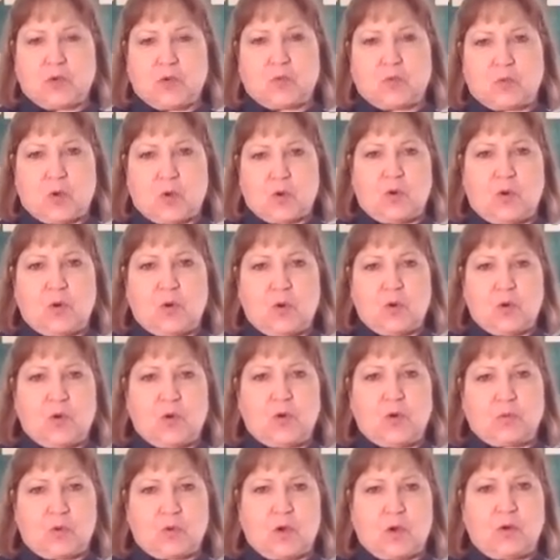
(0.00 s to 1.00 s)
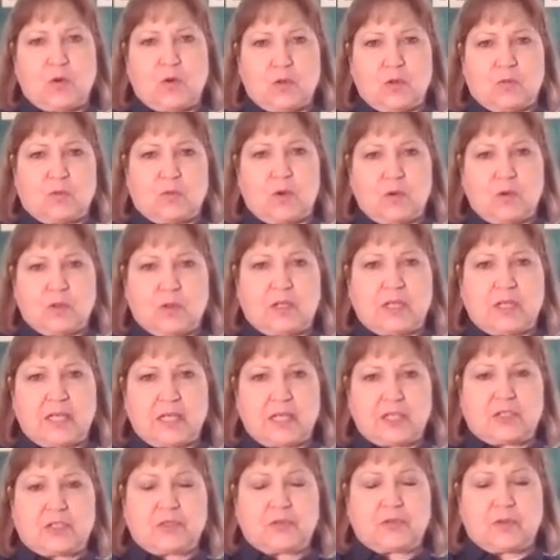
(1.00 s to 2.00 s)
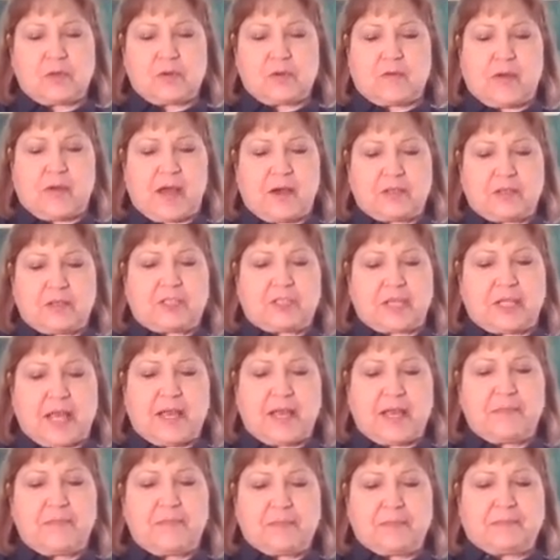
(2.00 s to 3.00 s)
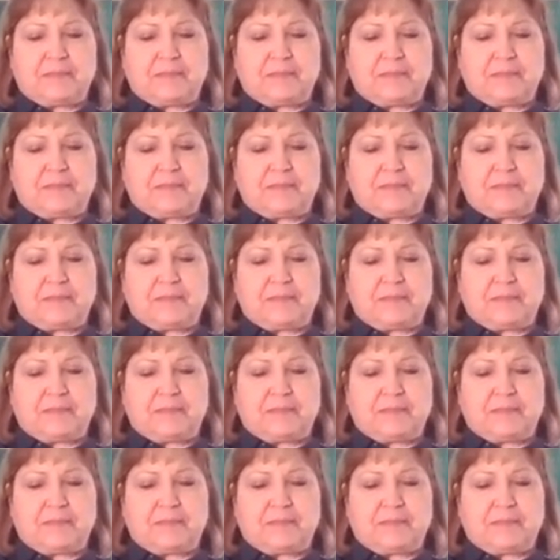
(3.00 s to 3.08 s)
Roll, roll, roll it into a round shape.